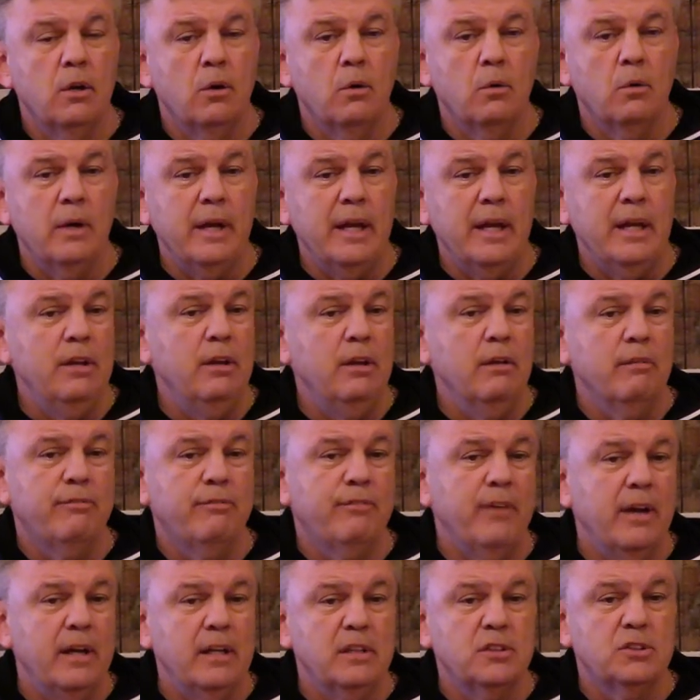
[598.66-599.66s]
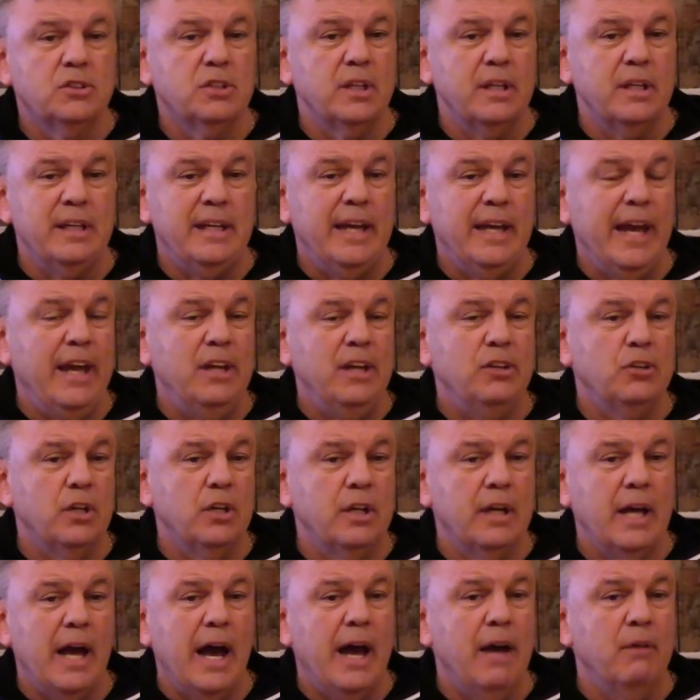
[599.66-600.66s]
know, in your face,
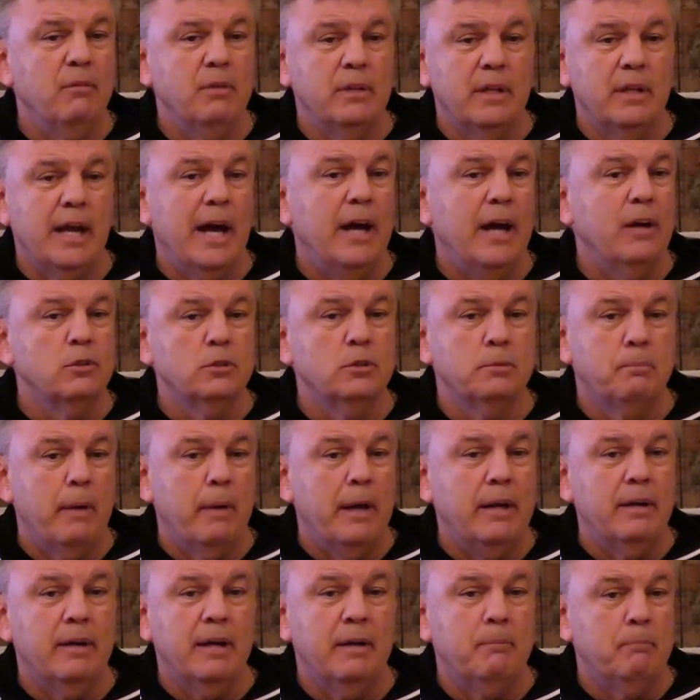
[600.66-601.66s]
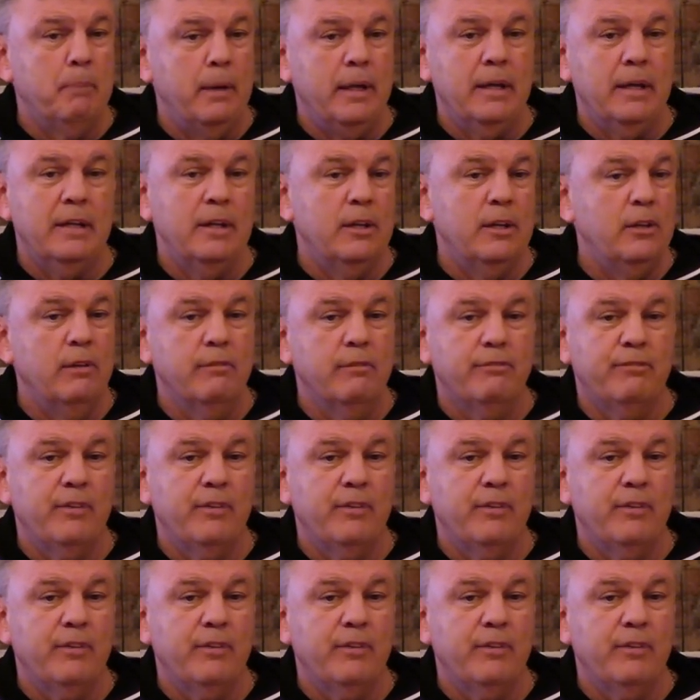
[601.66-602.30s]
engaging guy with a guy who's better at being in your